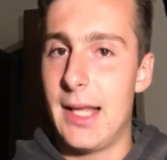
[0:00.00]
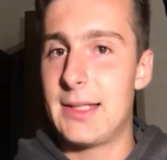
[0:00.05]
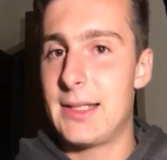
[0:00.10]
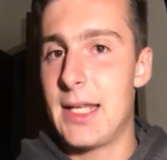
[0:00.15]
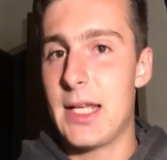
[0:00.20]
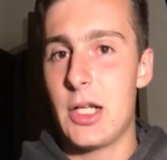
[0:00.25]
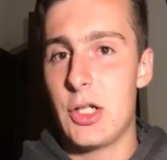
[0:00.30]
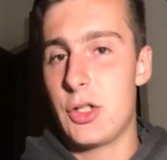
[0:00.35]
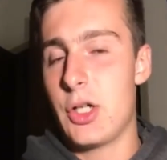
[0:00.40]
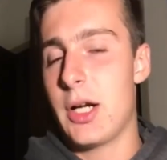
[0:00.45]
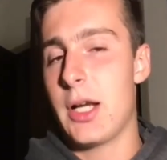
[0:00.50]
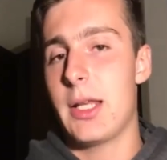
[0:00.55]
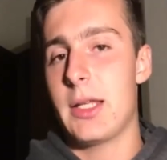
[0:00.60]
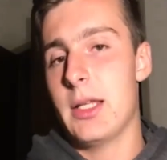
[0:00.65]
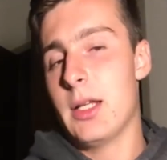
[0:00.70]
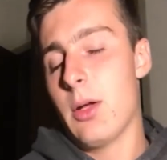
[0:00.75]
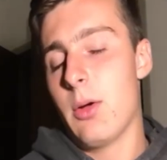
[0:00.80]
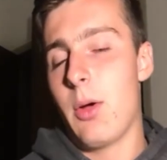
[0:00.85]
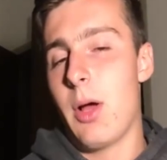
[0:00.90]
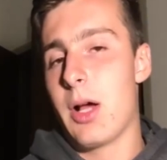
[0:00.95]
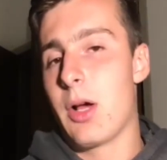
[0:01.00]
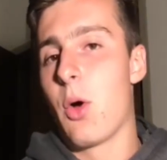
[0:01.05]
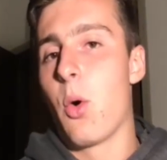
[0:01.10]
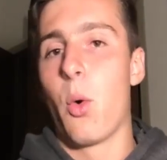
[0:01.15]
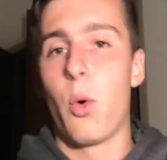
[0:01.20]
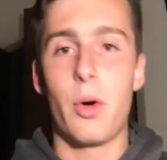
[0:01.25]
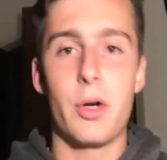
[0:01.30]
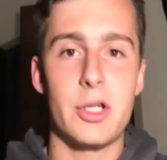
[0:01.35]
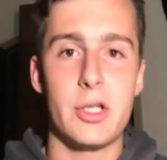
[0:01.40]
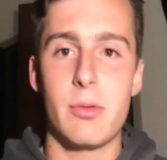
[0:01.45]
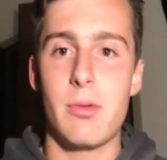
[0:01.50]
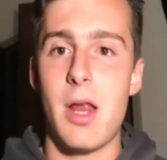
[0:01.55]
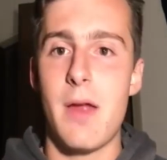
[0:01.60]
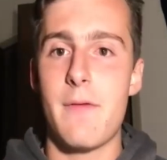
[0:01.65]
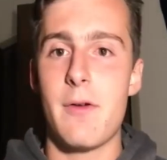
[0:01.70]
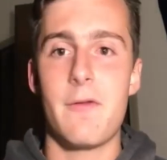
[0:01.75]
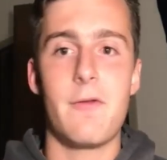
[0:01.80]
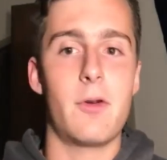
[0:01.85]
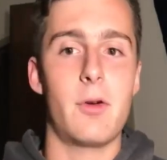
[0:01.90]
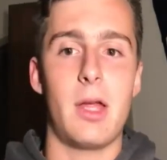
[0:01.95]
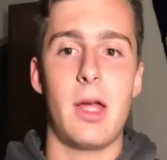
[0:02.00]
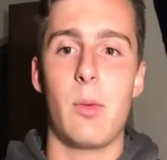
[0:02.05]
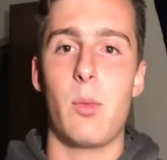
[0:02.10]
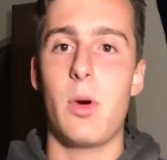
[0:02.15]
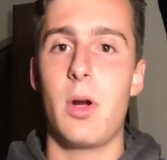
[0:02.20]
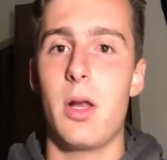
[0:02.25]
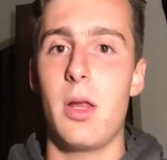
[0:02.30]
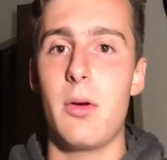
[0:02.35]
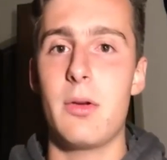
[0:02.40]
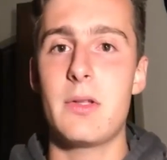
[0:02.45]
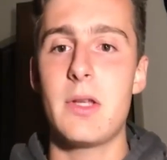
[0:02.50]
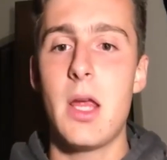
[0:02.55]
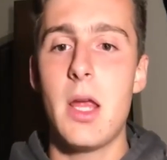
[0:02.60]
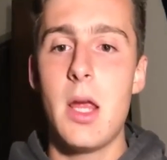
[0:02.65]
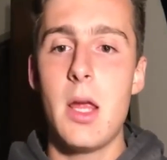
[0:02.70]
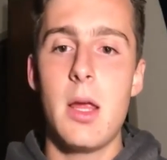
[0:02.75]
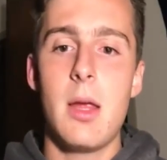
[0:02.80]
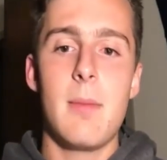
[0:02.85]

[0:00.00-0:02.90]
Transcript: let's say you're trying to, a course or whatever for like one of those,